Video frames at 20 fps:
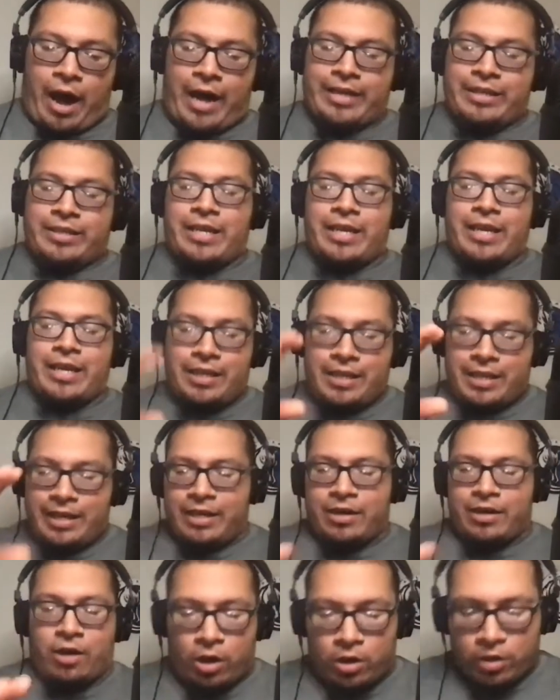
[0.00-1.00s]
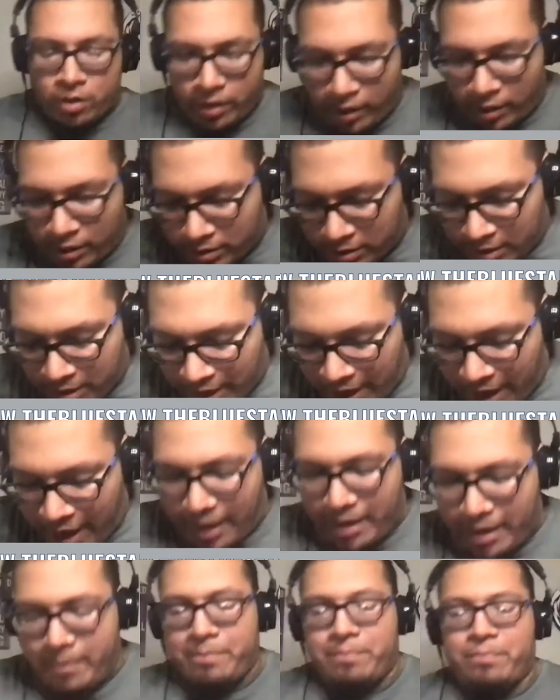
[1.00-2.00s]
I did hear earlier
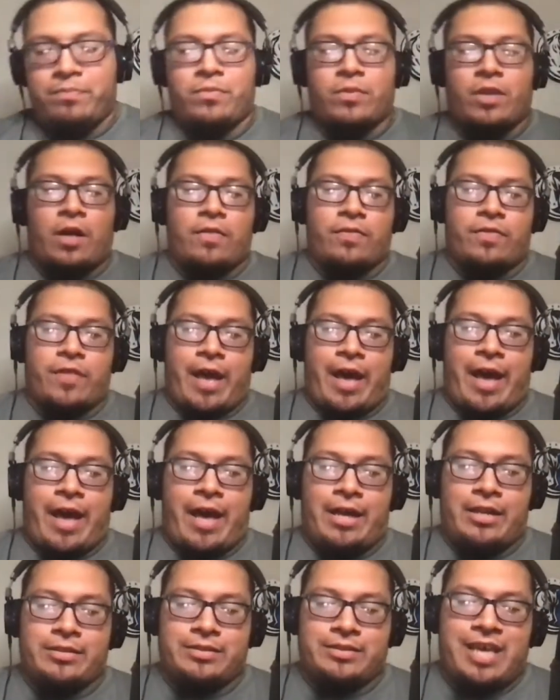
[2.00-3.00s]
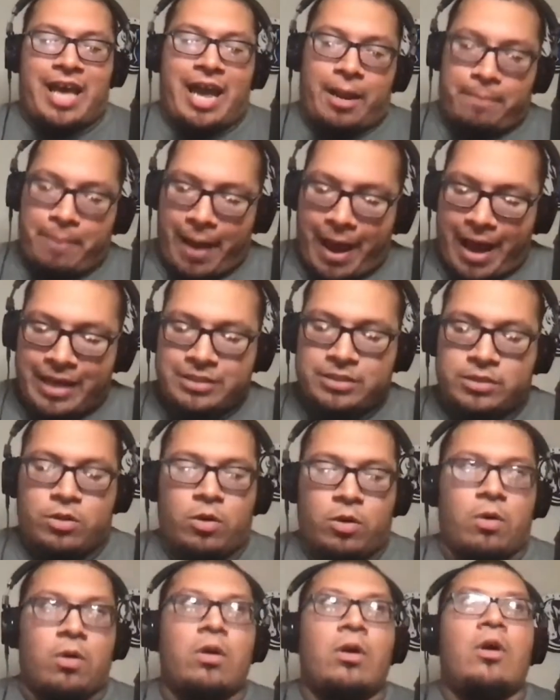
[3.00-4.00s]
today that Zach
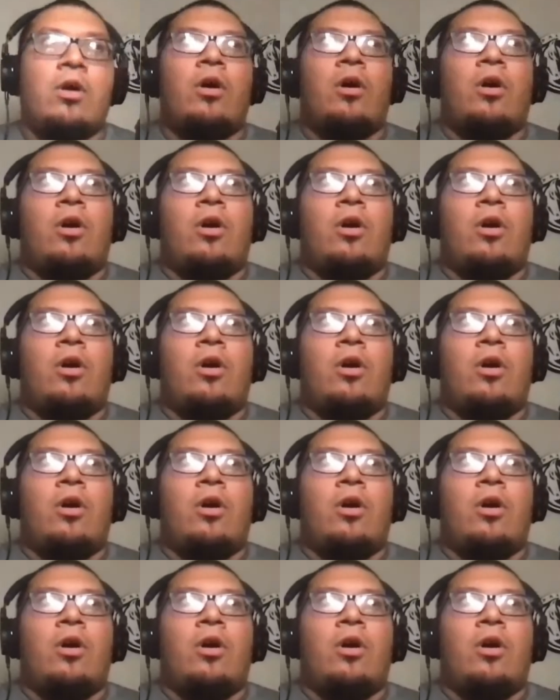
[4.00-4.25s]
Pascal,